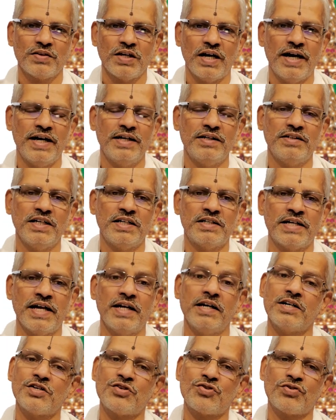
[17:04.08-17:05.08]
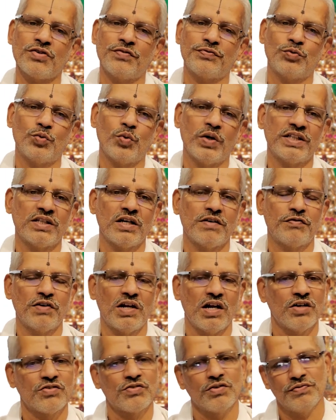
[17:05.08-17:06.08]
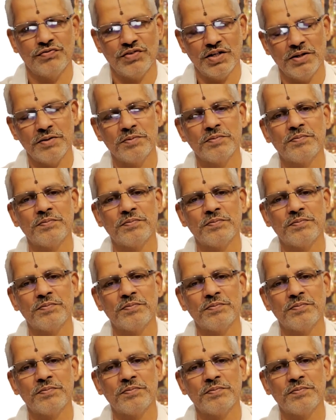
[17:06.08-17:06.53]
and the tenets of Dvaita philosophy.